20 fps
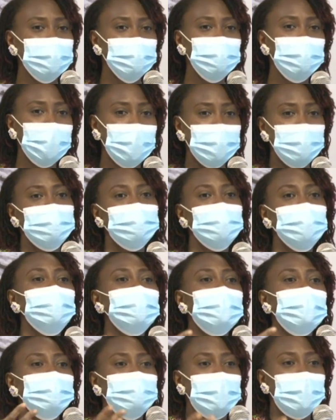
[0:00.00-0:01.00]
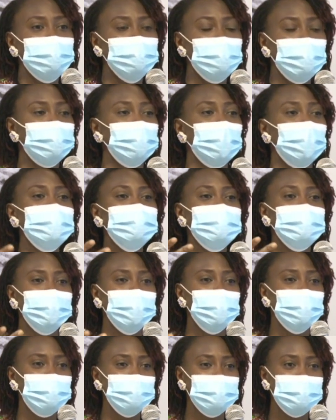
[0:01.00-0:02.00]
help you come out of your
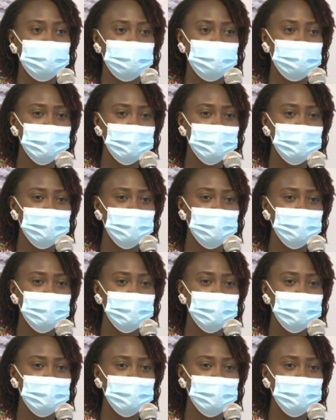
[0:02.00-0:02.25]
insecurity.